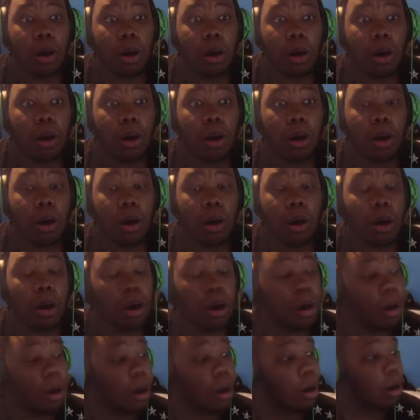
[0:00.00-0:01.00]

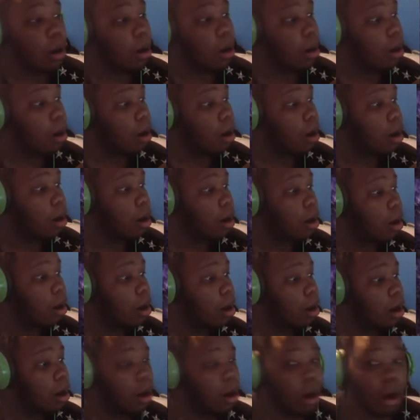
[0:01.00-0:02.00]

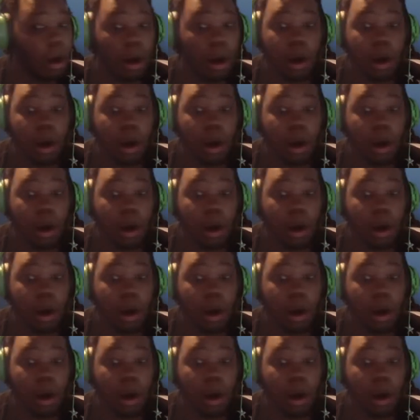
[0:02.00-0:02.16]
(no one is talking)